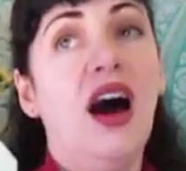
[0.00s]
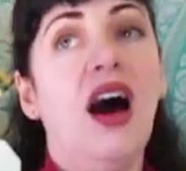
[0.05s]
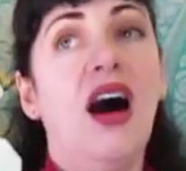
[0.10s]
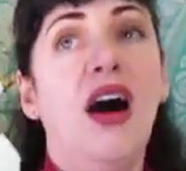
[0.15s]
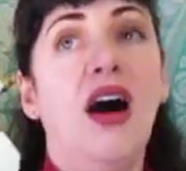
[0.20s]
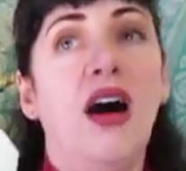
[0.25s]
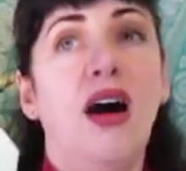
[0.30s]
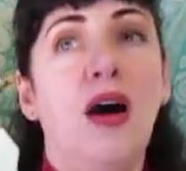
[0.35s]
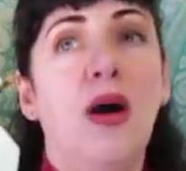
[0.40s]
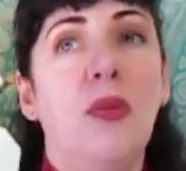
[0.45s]

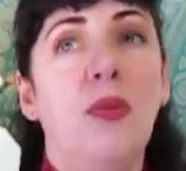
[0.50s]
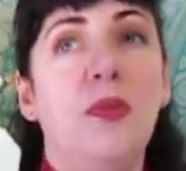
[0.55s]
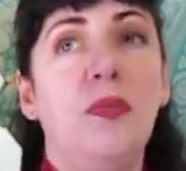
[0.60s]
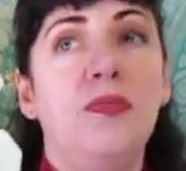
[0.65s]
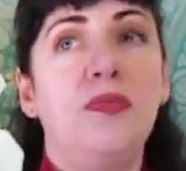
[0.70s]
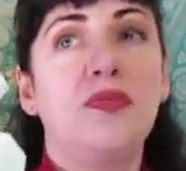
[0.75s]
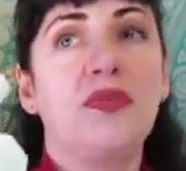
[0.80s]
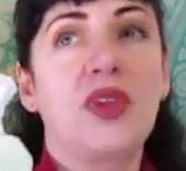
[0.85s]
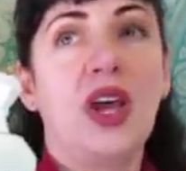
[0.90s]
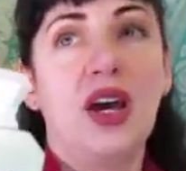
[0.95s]

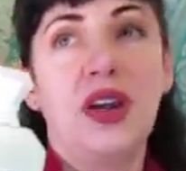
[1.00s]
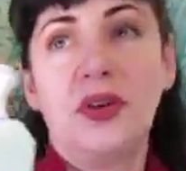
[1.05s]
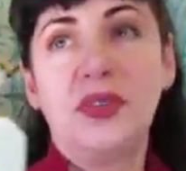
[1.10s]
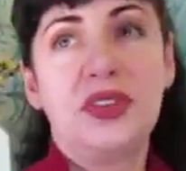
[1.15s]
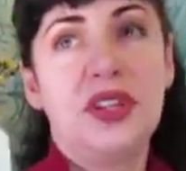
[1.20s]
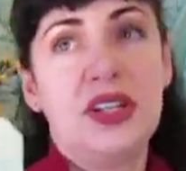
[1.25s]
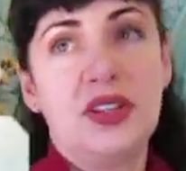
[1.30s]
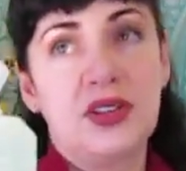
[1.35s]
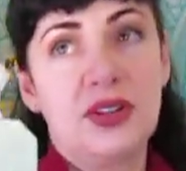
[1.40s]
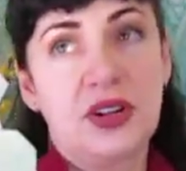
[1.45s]
I
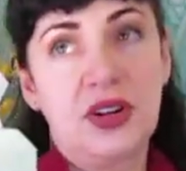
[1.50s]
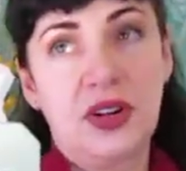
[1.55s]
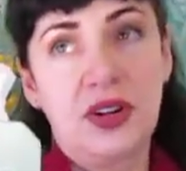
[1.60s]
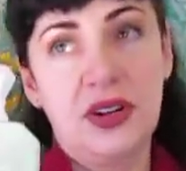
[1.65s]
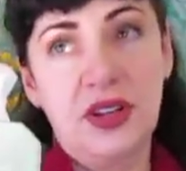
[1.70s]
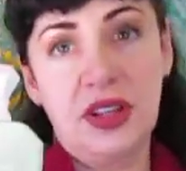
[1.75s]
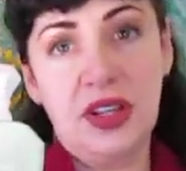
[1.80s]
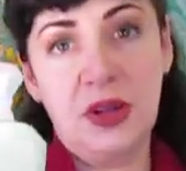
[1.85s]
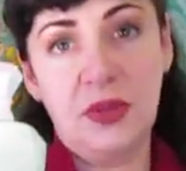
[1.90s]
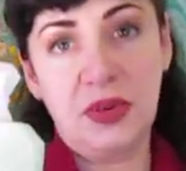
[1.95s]
don't think they're
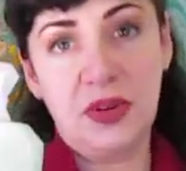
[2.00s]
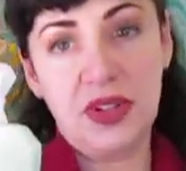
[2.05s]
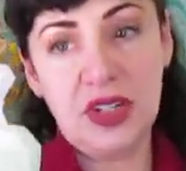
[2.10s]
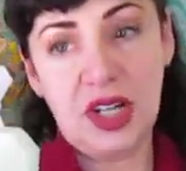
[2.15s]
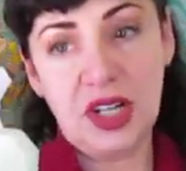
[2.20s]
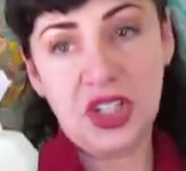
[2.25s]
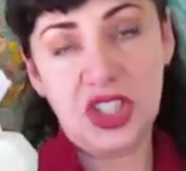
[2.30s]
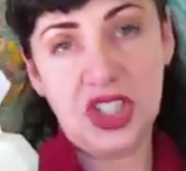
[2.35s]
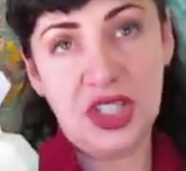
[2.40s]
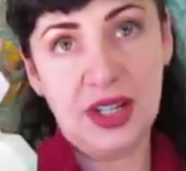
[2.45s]
currently in
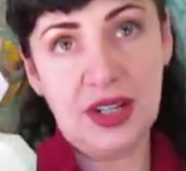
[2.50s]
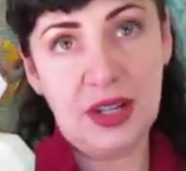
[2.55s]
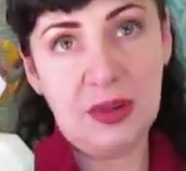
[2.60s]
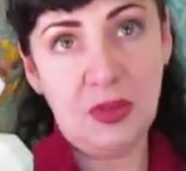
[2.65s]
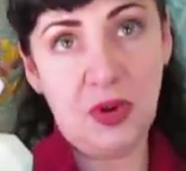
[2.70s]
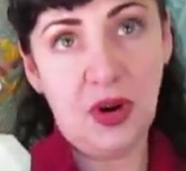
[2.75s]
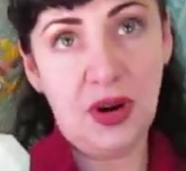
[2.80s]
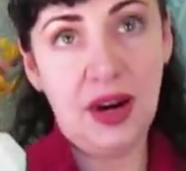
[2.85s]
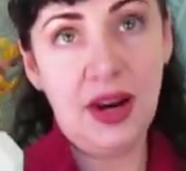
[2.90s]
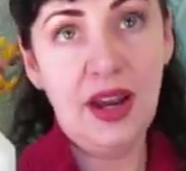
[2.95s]
production
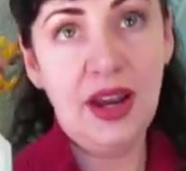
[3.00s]
anymore.